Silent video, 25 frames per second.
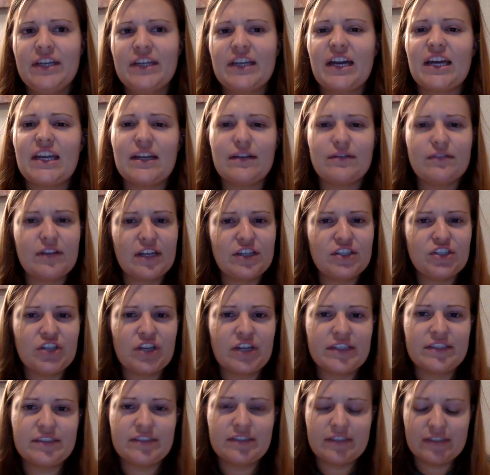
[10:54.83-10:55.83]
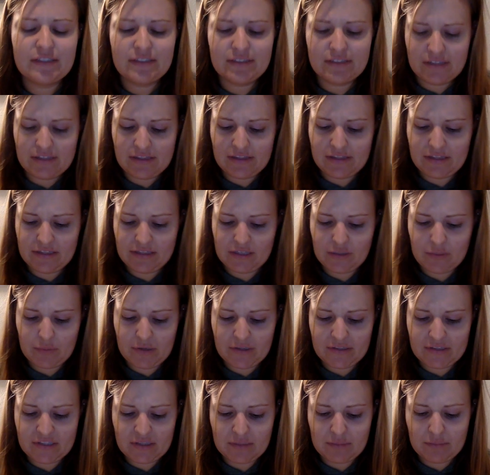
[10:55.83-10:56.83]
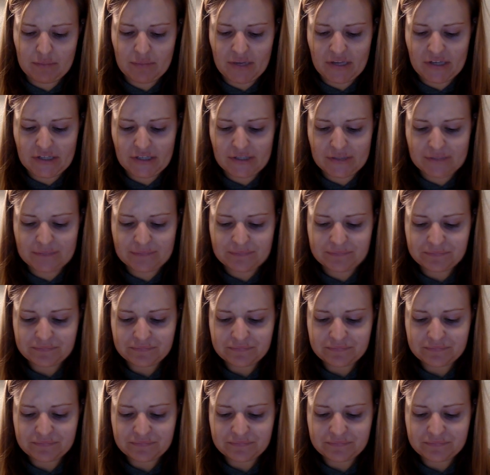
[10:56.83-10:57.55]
kind of digest and think about them better.